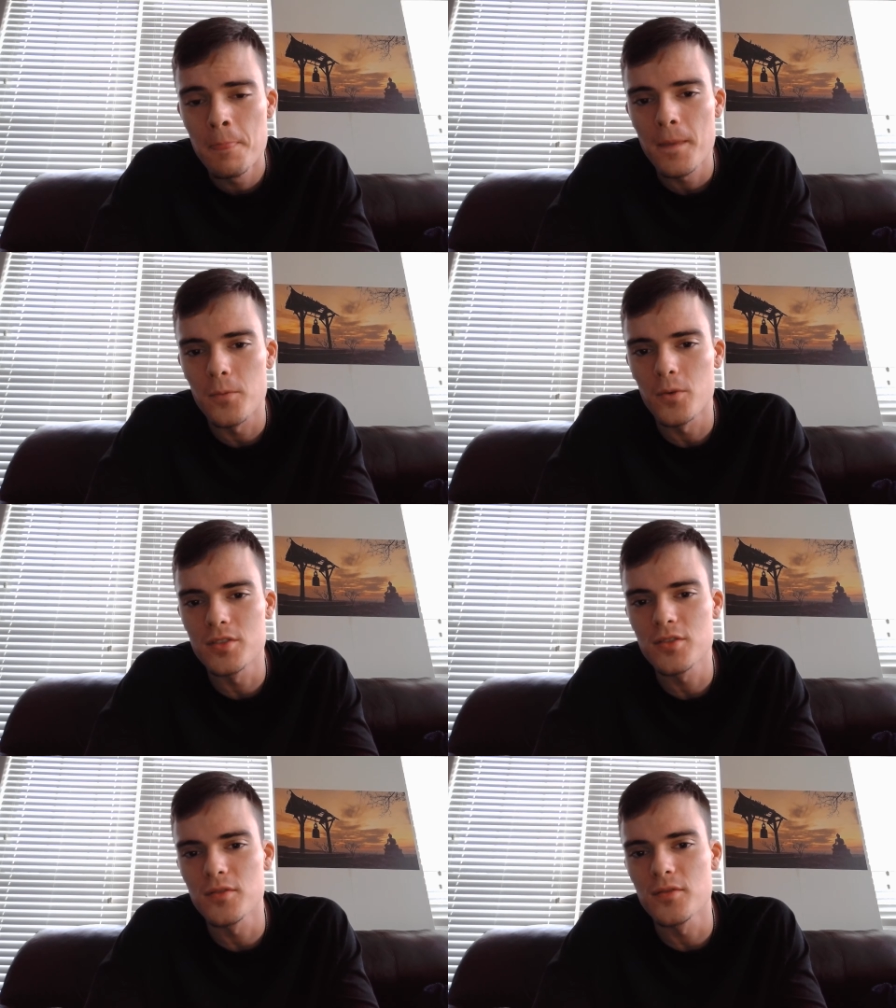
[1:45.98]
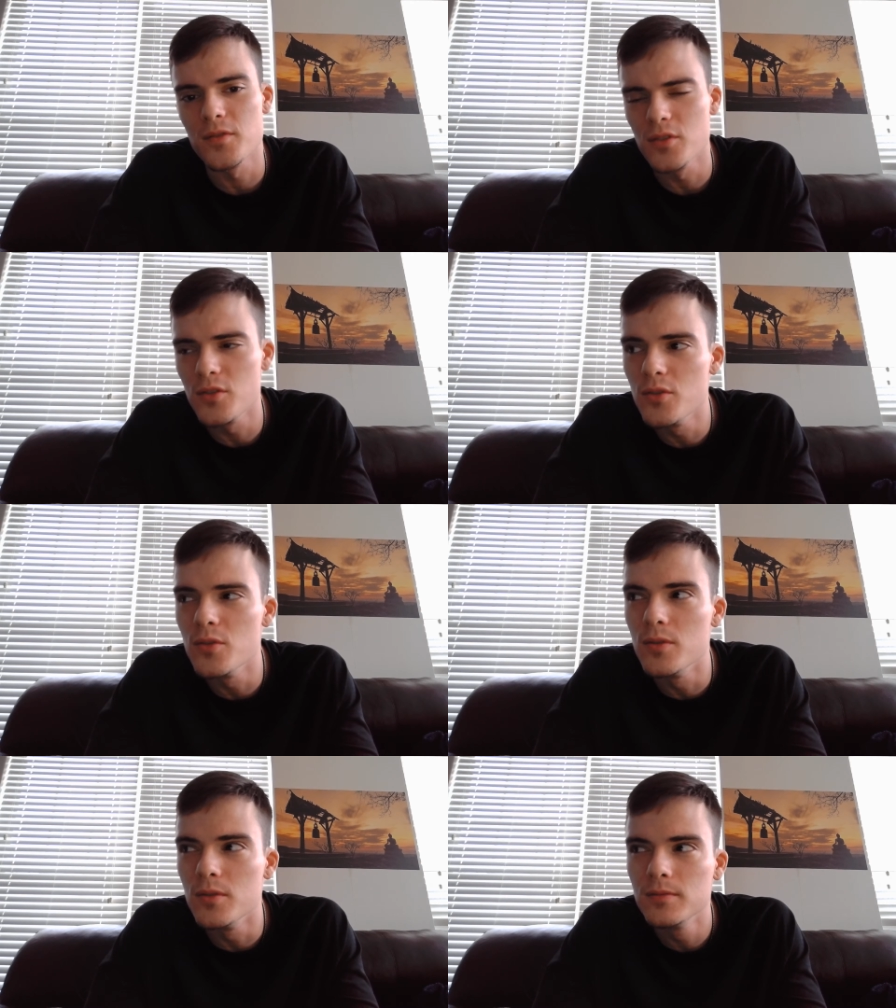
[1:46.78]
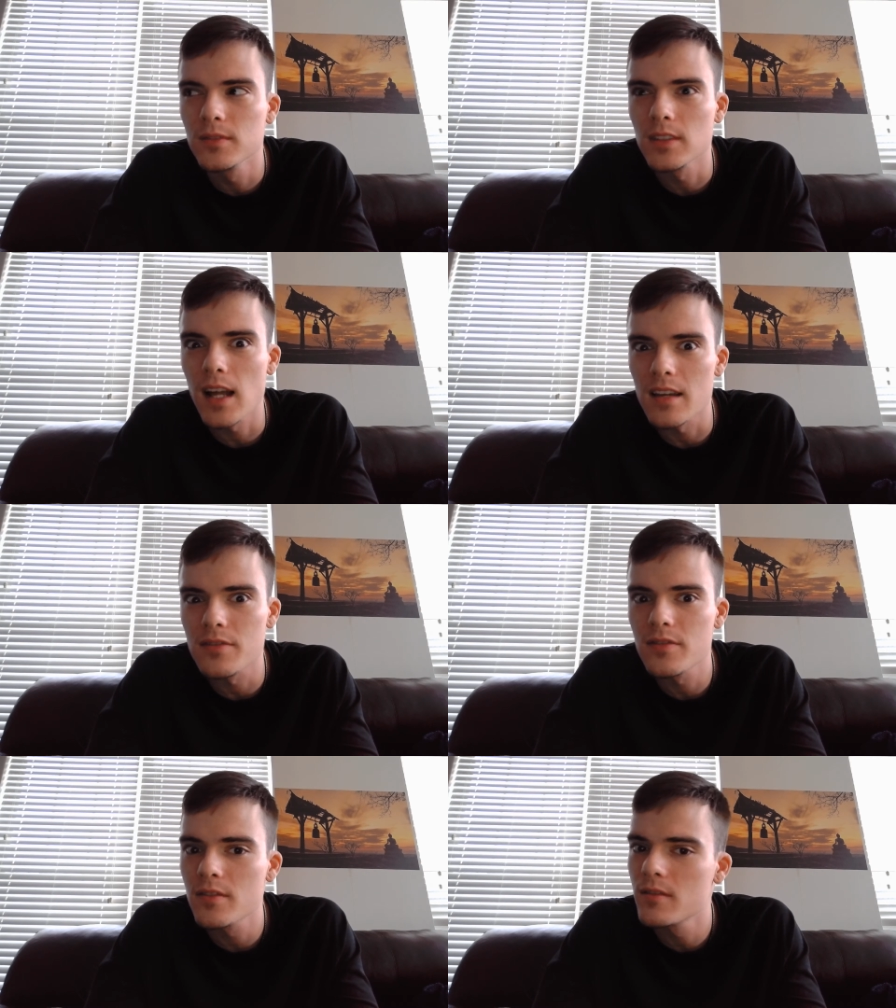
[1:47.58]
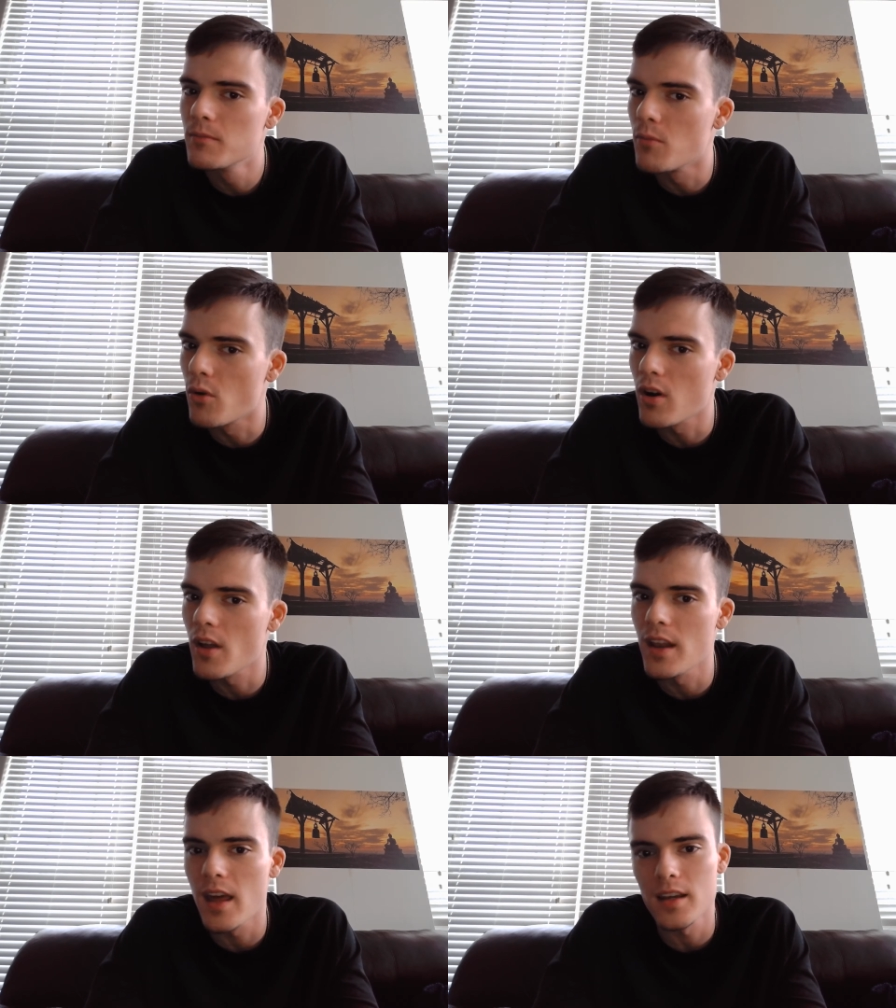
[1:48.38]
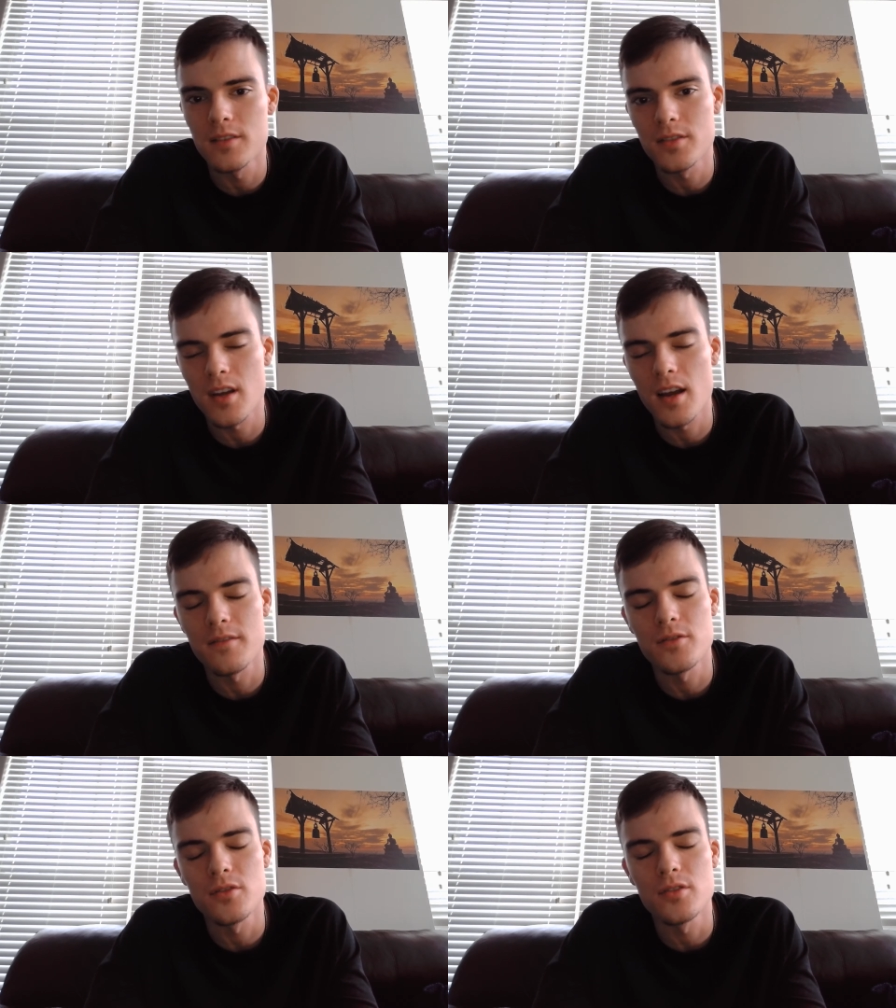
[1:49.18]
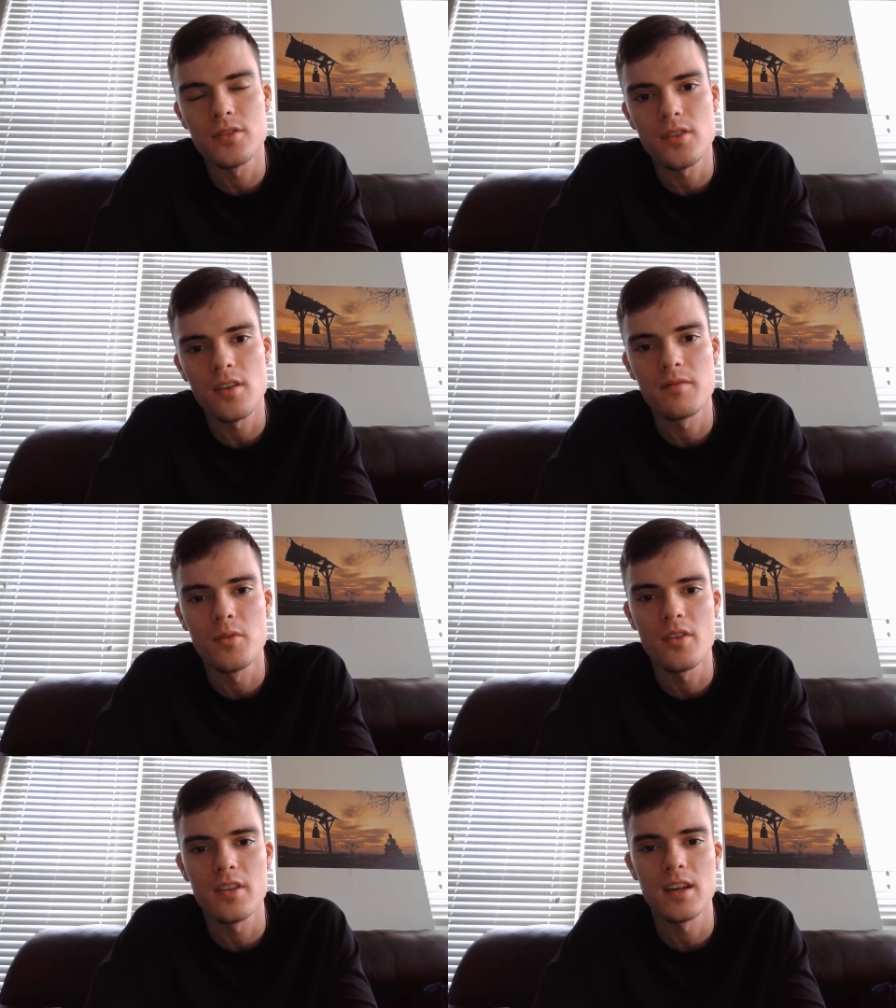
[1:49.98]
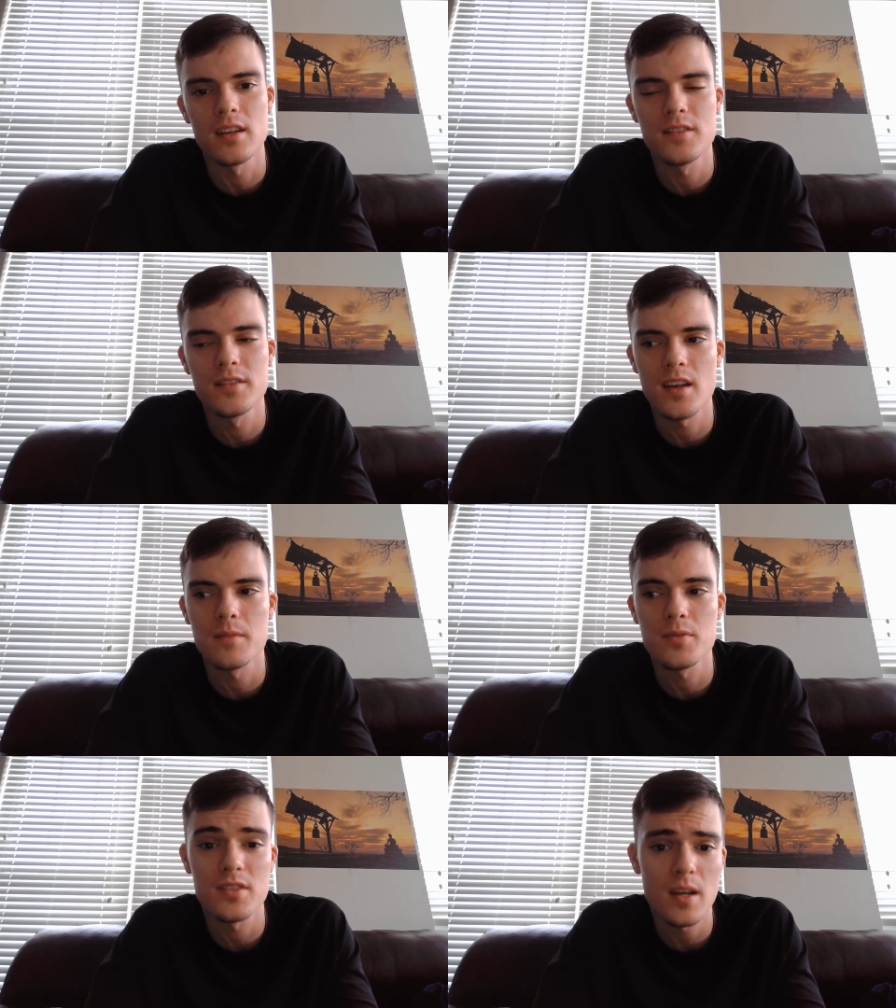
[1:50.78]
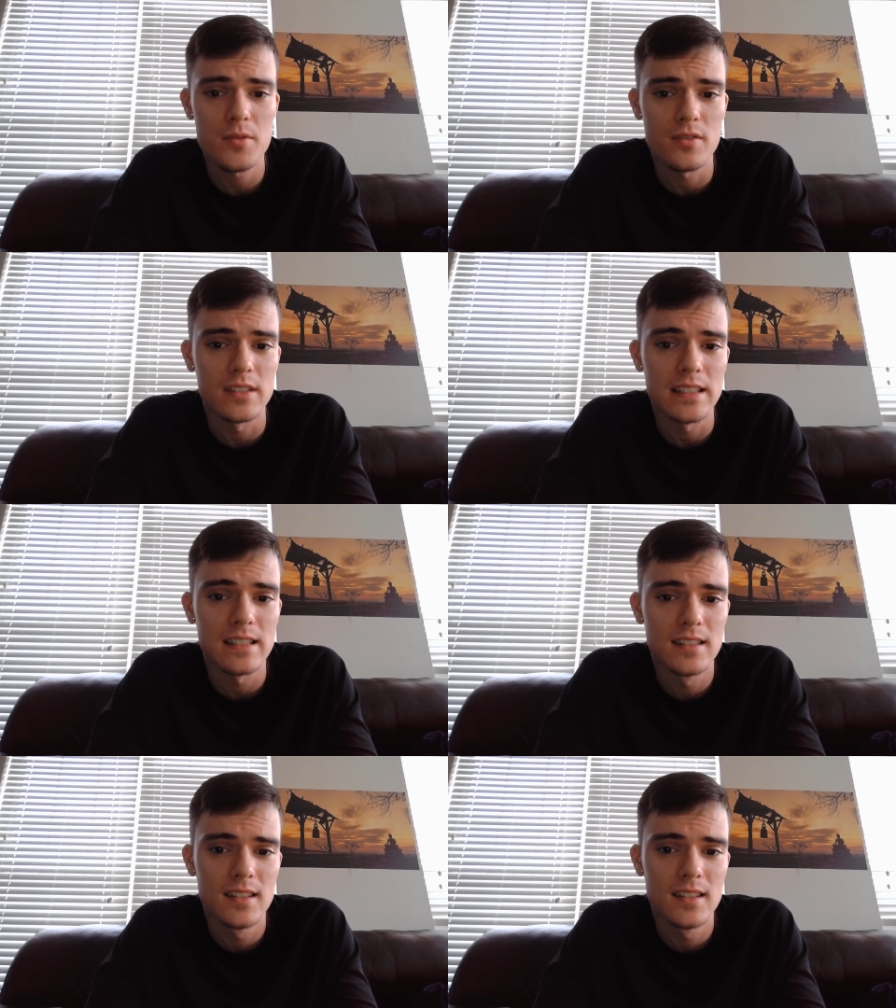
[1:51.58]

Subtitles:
was to view life more on the negative side, view yourself more on the negative side perceptionally.